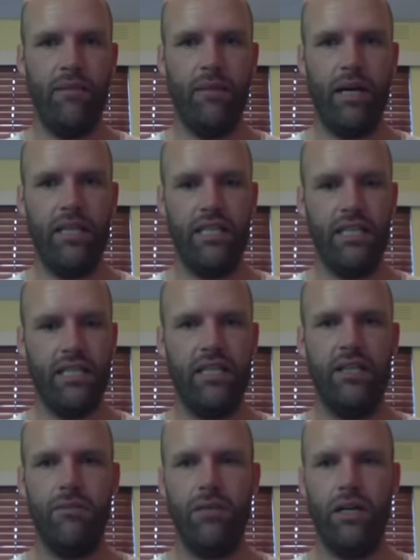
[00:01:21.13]
but this is a
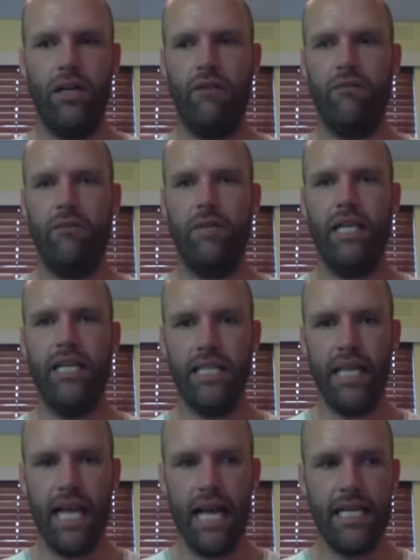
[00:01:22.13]
clip that I got from the
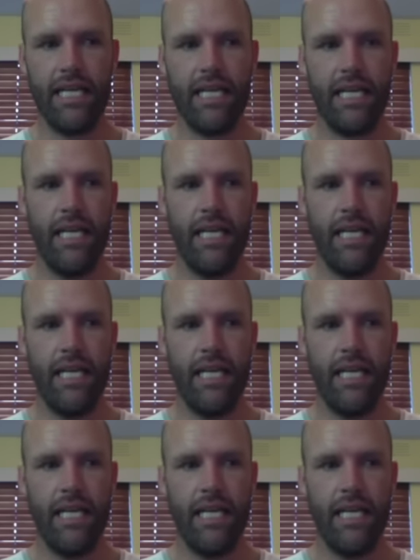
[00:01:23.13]
internet,